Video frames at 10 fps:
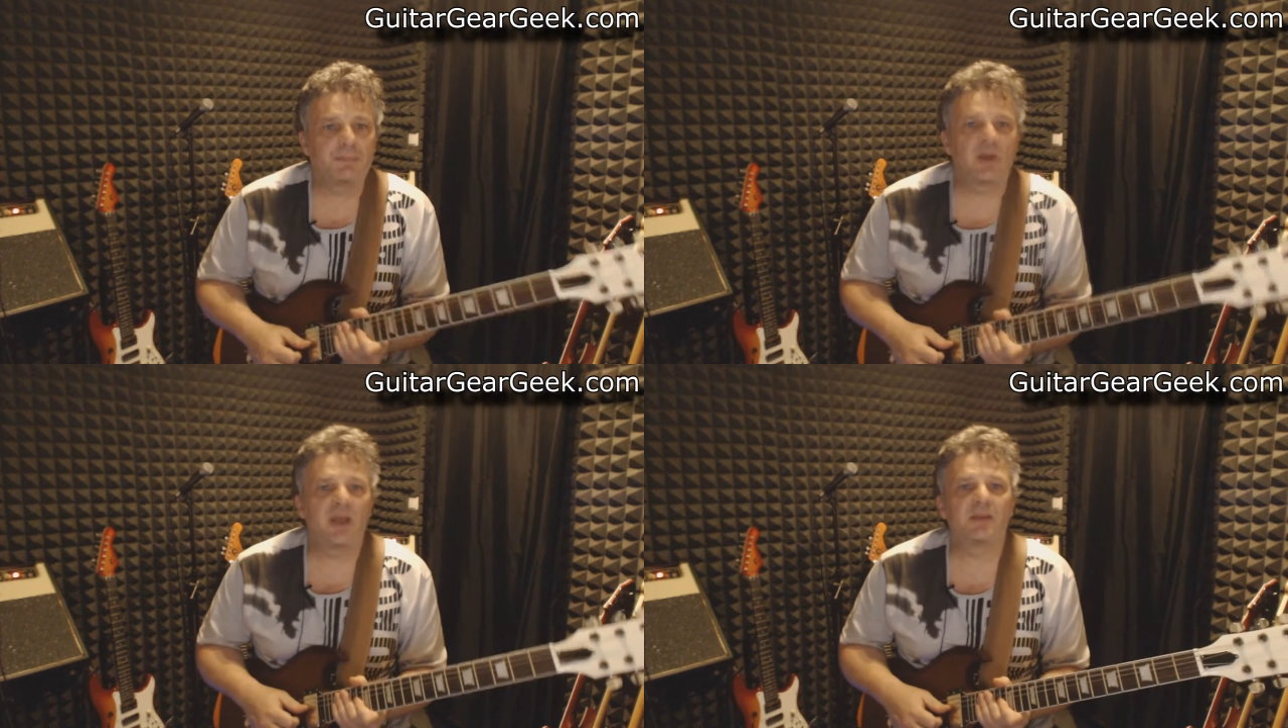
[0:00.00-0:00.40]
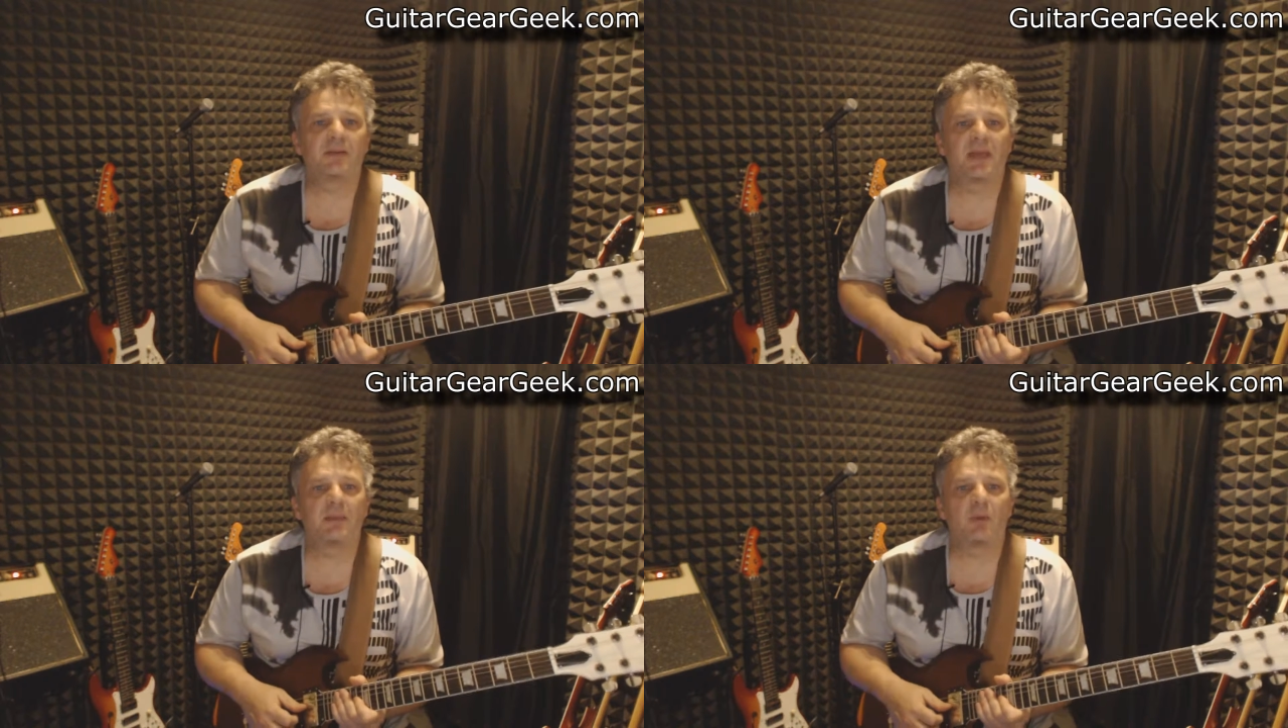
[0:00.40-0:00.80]
I'm going to
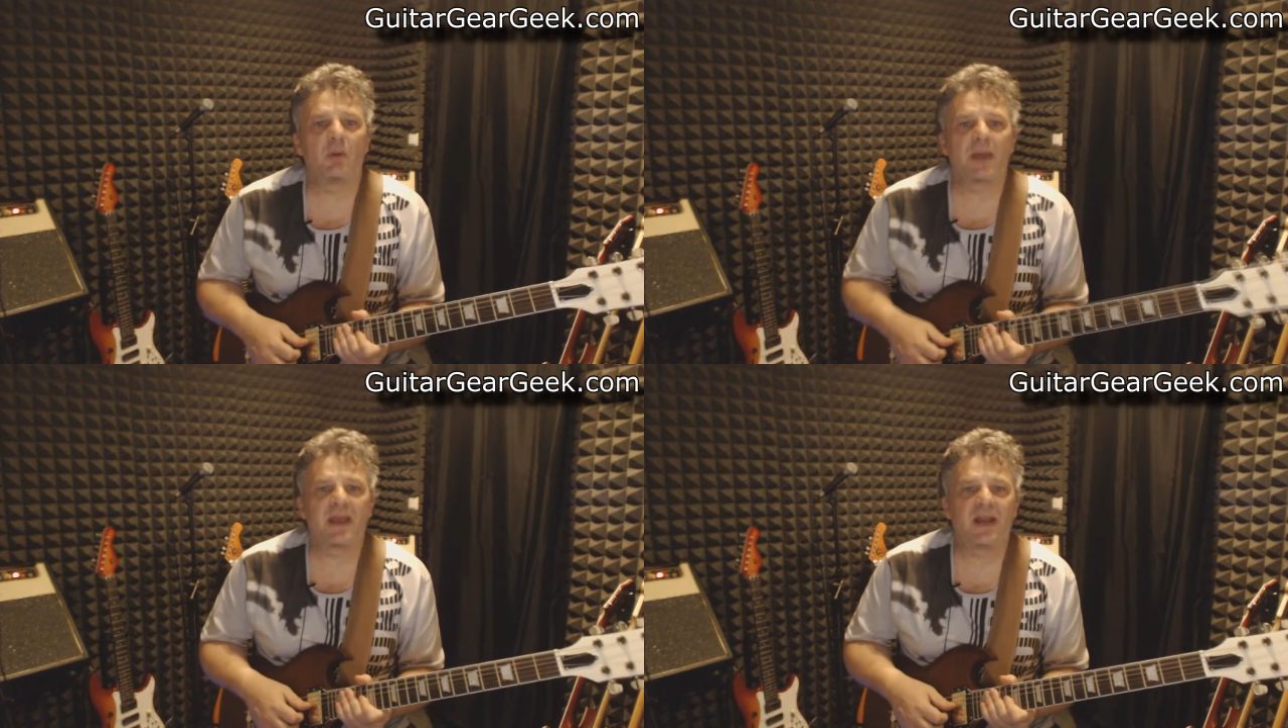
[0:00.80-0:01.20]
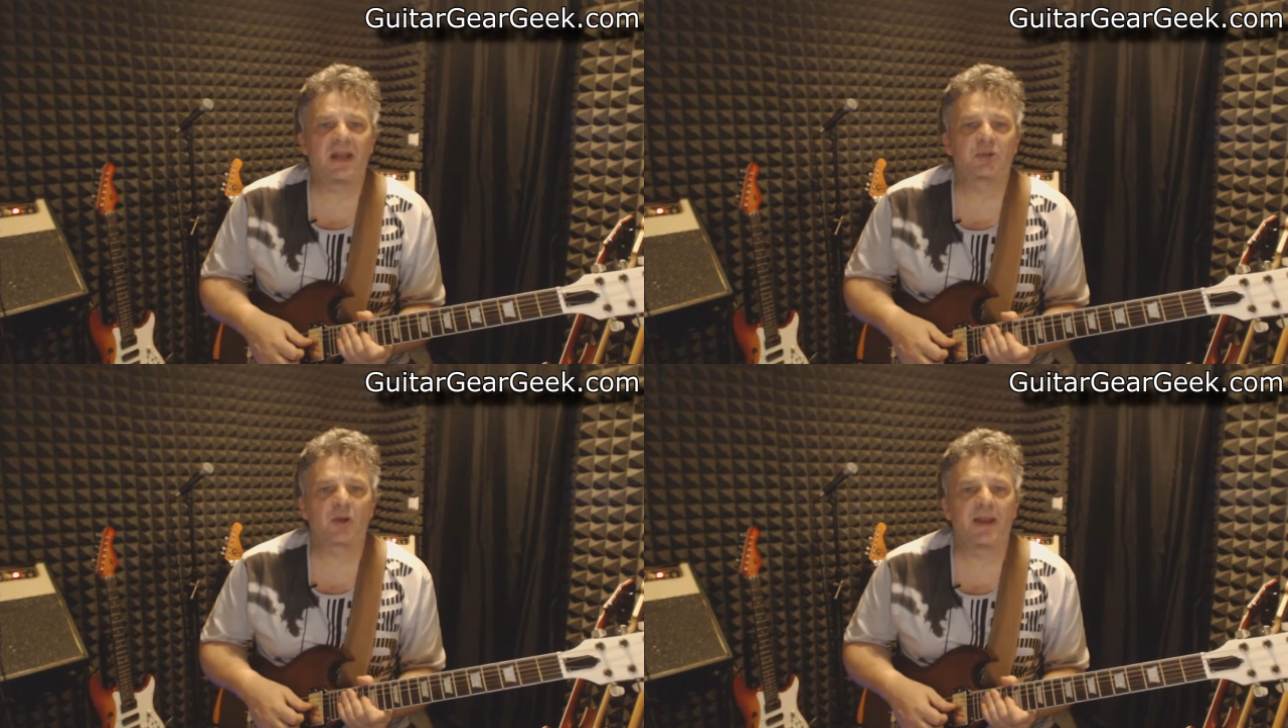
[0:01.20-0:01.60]
demo my
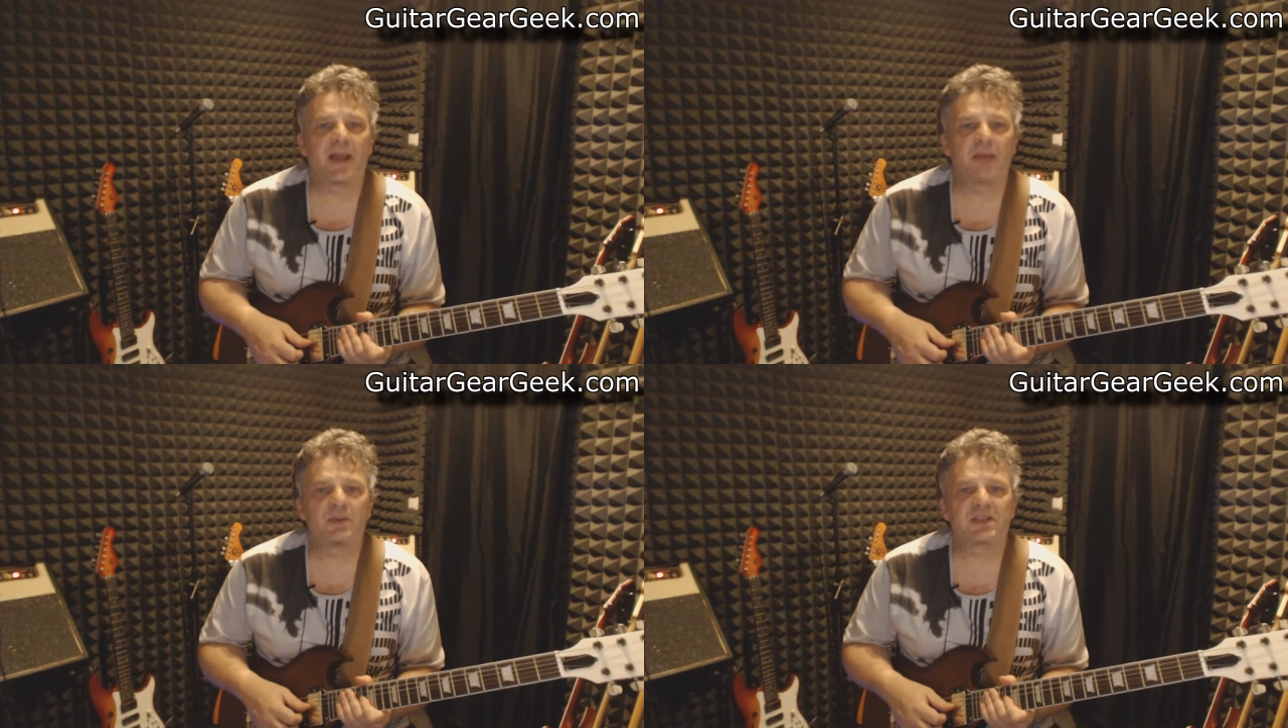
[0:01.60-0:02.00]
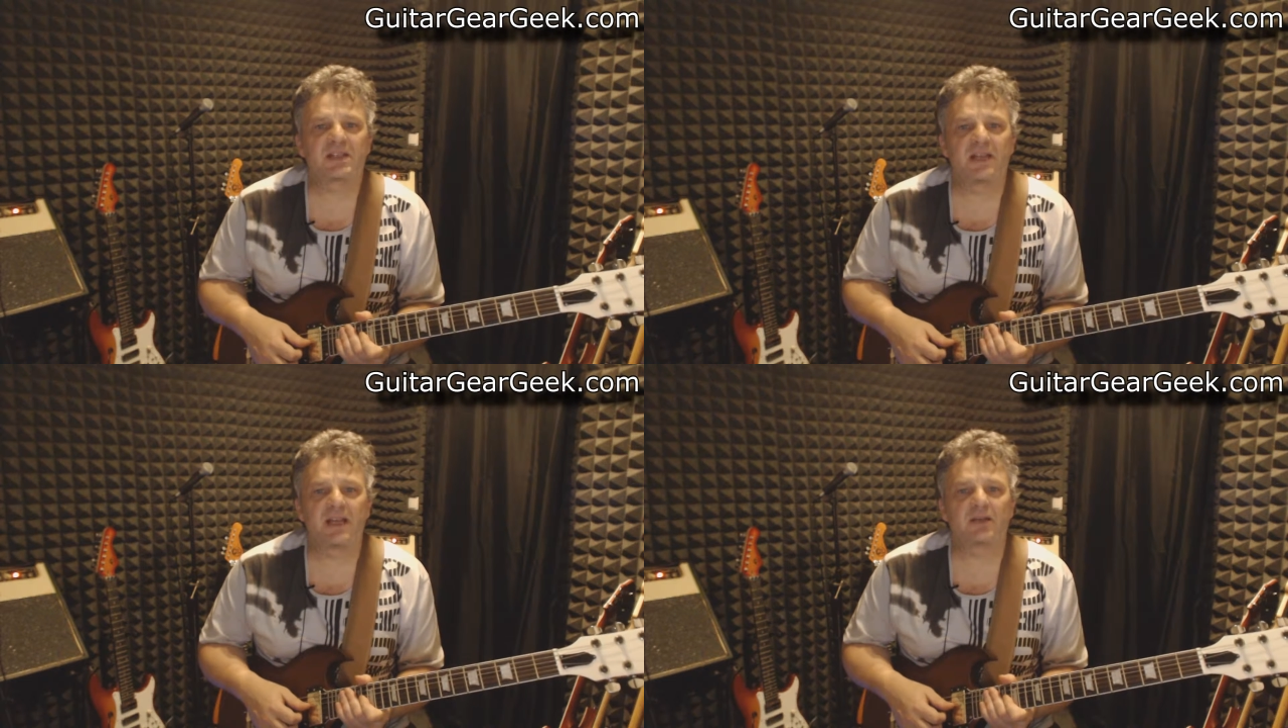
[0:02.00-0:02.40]
electronic with
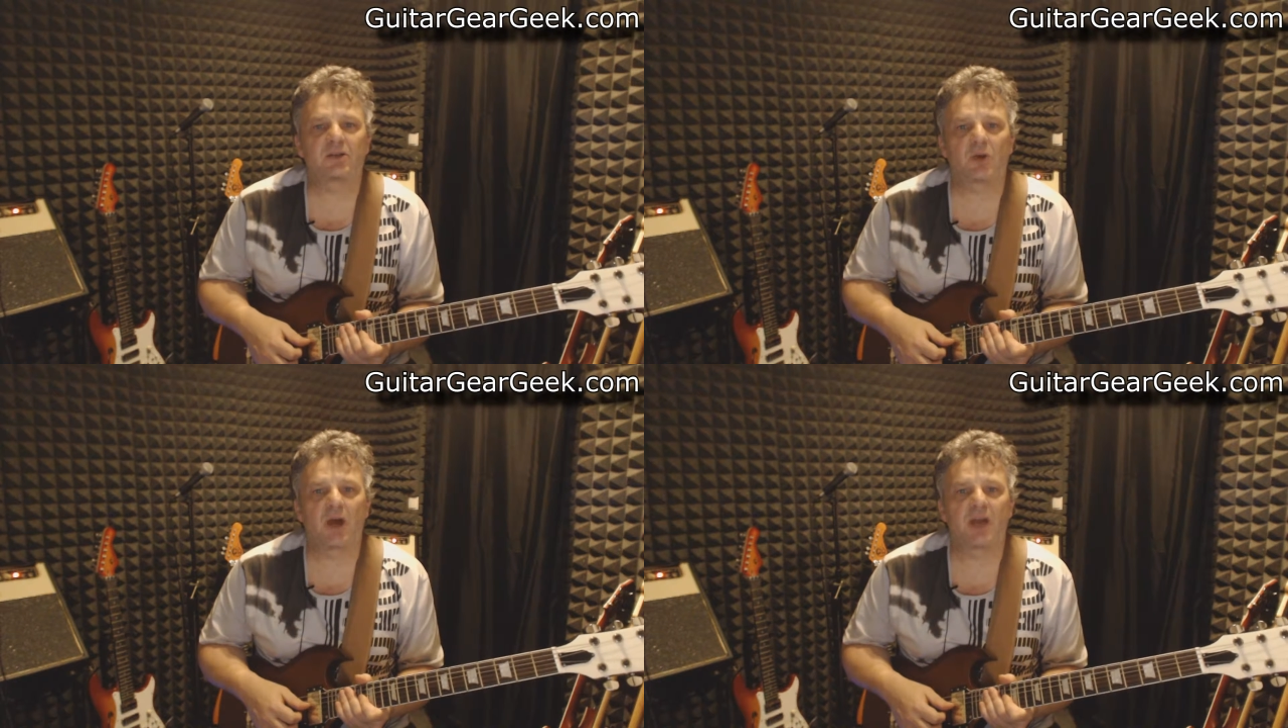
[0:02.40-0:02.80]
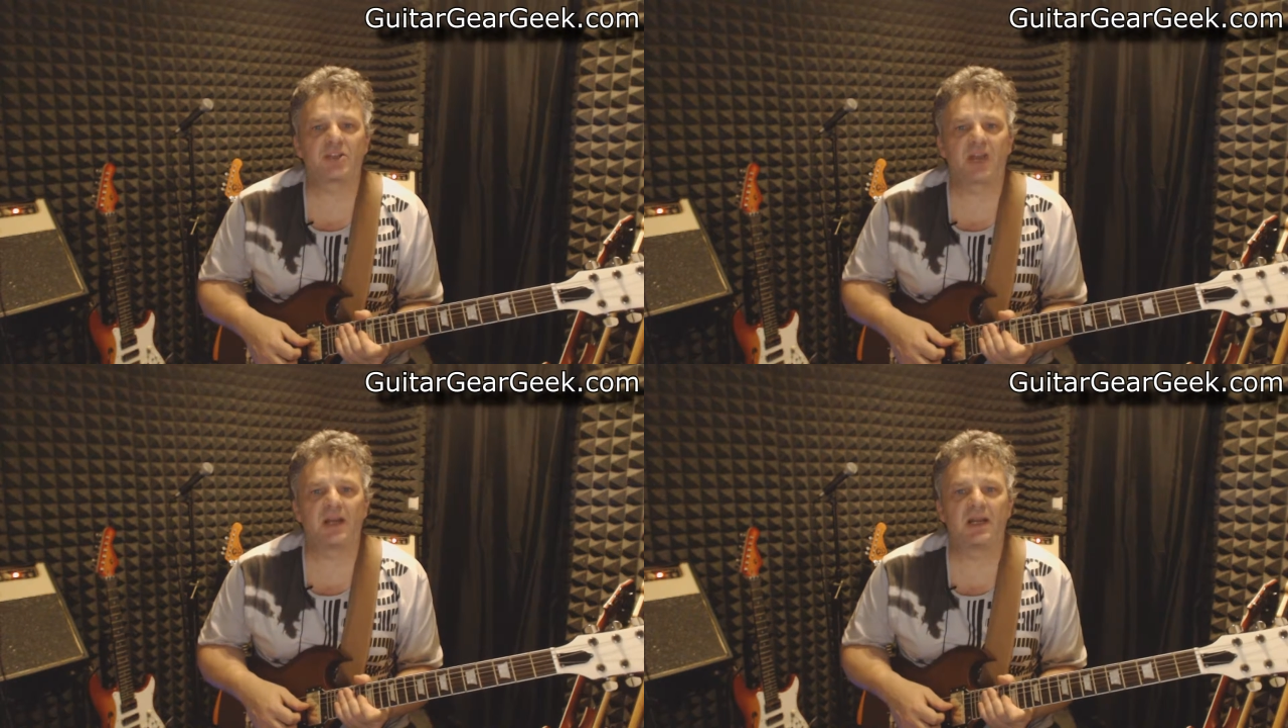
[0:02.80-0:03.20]
clean,
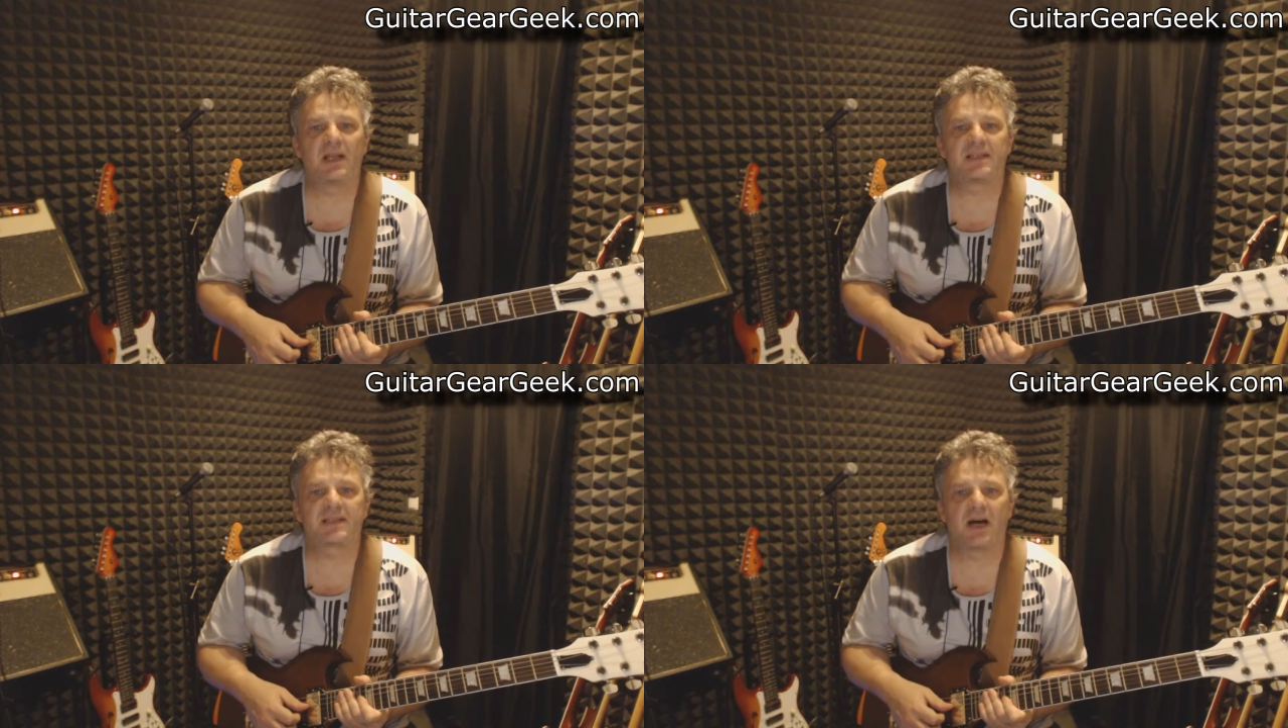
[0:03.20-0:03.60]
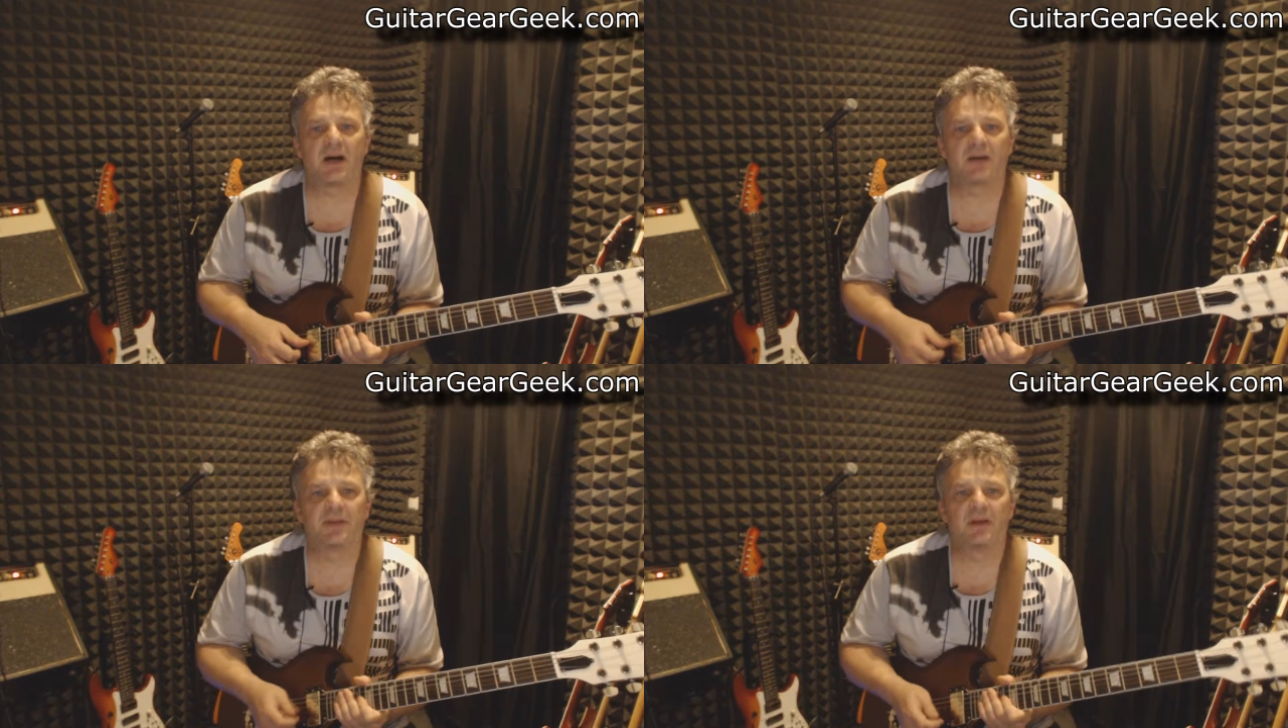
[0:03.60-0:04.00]
crunch and lead
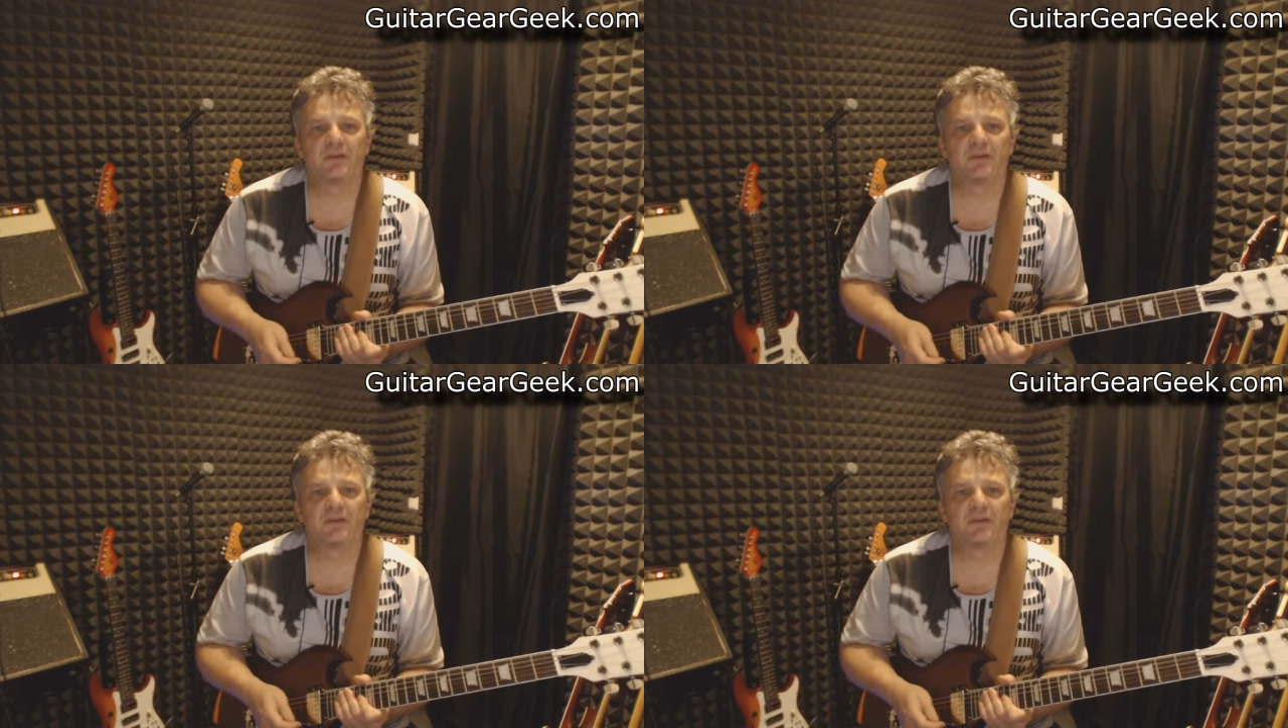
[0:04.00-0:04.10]
sound.